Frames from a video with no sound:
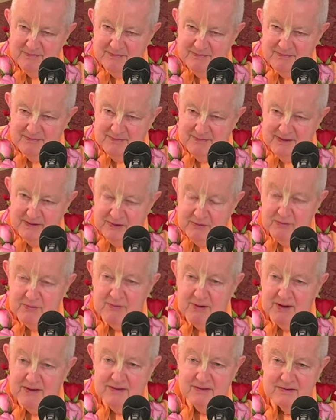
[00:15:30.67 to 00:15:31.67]
To remind
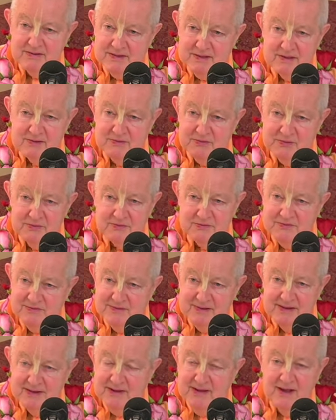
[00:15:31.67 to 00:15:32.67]
ourselves,
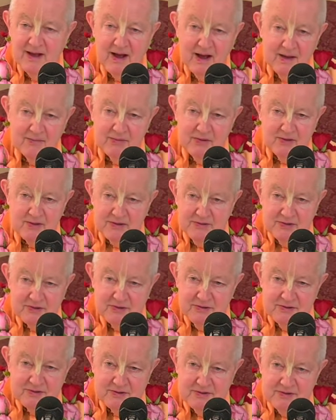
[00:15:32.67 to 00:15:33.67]
I belong to Krishna.